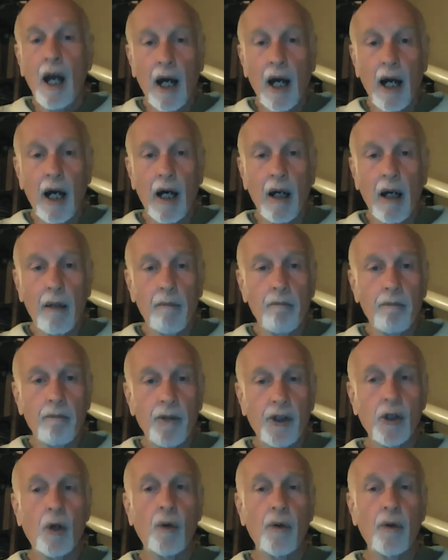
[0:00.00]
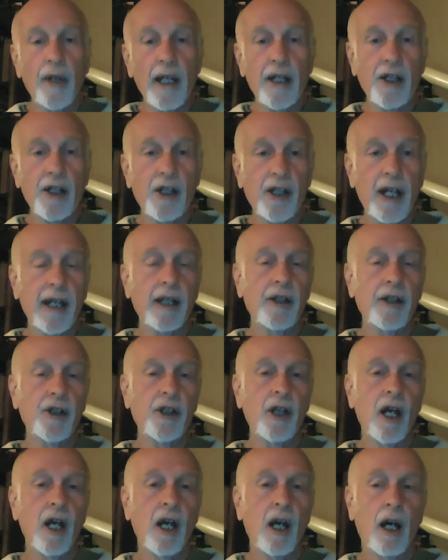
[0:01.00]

Um, so these things